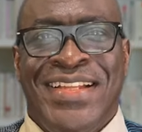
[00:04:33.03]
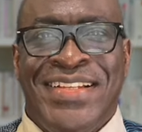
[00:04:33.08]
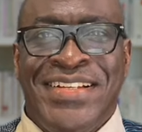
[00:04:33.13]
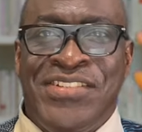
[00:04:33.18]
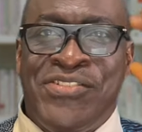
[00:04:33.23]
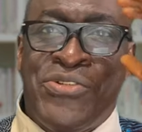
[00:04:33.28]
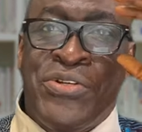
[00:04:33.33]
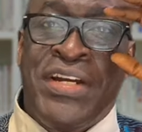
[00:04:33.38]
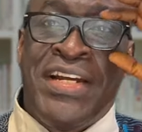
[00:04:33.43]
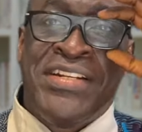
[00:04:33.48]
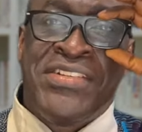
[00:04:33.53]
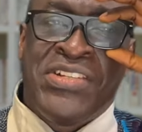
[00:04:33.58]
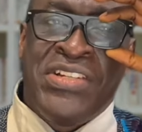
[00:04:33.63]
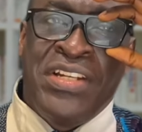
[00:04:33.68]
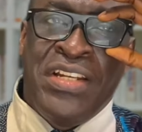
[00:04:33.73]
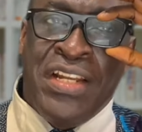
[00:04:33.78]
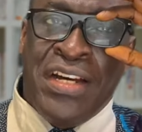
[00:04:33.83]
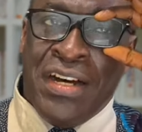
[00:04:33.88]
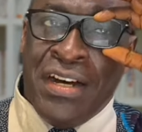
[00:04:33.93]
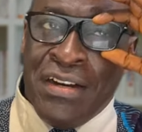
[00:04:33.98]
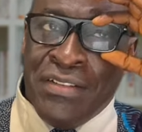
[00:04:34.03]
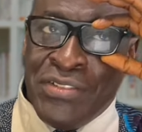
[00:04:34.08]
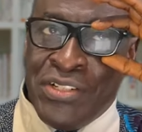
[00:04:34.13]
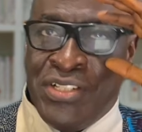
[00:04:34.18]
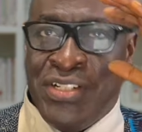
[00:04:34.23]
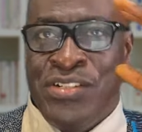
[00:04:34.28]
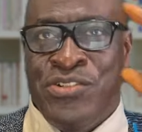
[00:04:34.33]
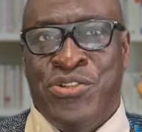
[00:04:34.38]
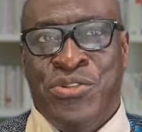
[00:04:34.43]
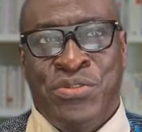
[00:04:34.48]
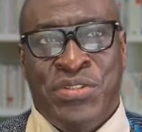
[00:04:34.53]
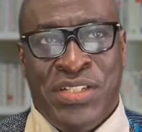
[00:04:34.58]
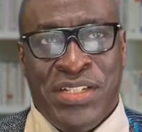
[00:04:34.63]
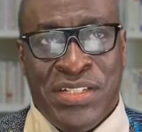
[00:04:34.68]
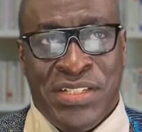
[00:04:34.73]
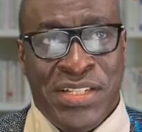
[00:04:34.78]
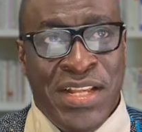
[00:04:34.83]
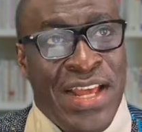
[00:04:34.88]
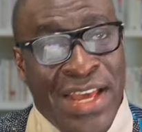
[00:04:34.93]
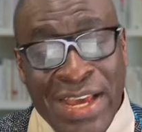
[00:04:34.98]
The students loved the
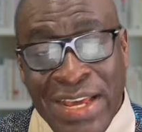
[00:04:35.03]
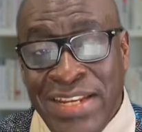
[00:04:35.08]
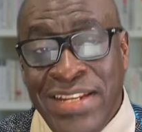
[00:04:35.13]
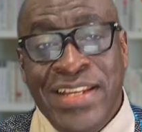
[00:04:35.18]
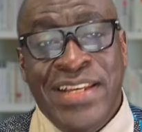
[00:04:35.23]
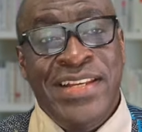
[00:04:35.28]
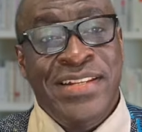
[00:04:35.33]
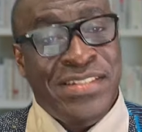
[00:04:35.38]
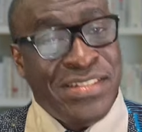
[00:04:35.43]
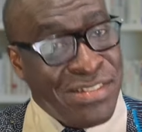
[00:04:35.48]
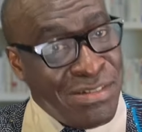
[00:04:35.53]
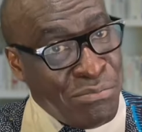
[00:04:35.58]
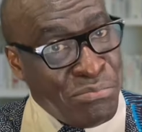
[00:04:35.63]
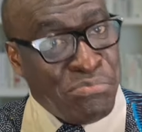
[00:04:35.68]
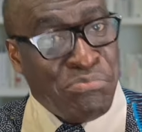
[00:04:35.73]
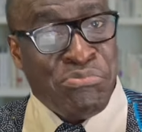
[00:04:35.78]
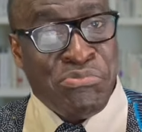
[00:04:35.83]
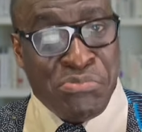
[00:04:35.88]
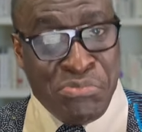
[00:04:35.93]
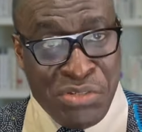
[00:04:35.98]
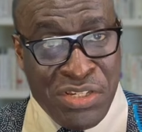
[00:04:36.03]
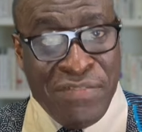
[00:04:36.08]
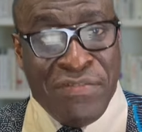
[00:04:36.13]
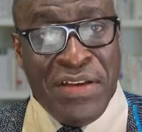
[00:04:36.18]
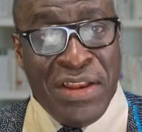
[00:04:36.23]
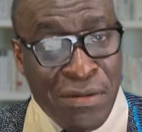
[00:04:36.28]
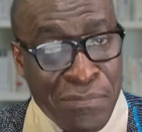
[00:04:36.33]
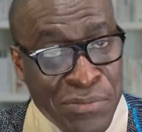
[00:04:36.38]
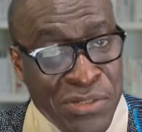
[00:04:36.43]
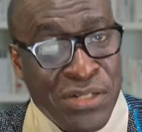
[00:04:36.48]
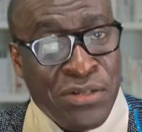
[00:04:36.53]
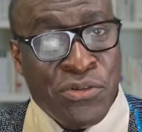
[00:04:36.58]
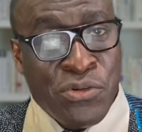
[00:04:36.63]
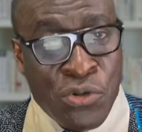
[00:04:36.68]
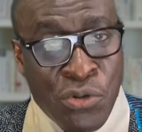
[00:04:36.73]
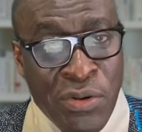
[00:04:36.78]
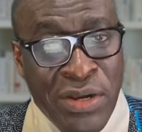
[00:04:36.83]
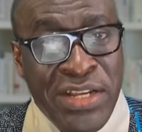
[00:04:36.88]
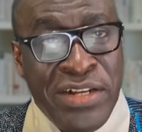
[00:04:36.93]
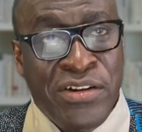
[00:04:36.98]
juices and he's developed a
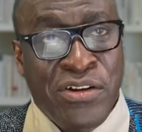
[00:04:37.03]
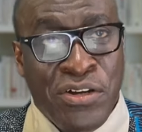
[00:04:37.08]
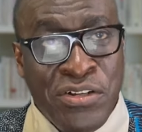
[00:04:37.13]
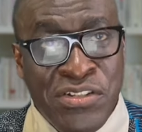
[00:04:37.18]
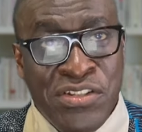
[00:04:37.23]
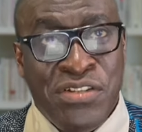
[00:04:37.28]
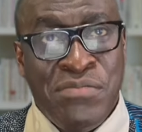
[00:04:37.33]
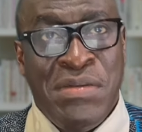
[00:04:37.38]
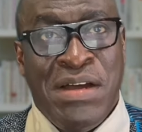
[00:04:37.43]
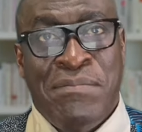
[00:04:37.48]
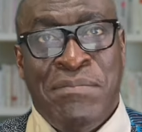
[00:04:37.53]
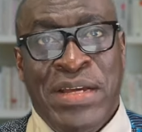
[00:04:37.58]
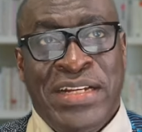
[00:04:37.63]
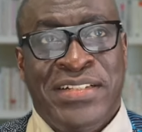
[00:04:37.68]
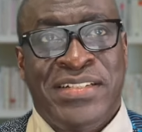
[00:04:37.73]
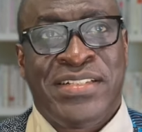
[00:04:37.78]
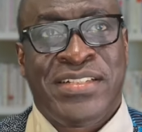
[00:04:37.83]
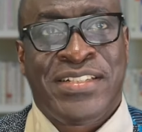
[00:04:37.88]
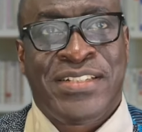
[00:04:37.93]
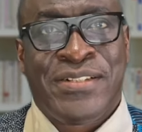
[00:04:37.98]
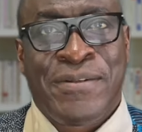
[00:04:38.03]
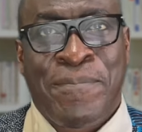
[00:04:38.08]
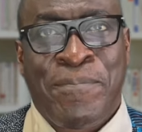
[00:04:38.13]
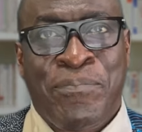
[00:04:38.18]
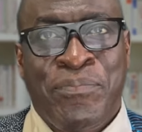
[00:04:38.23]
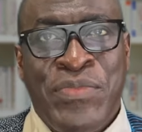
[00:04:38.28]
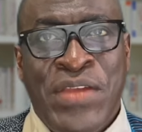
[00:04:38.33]
growing customer base.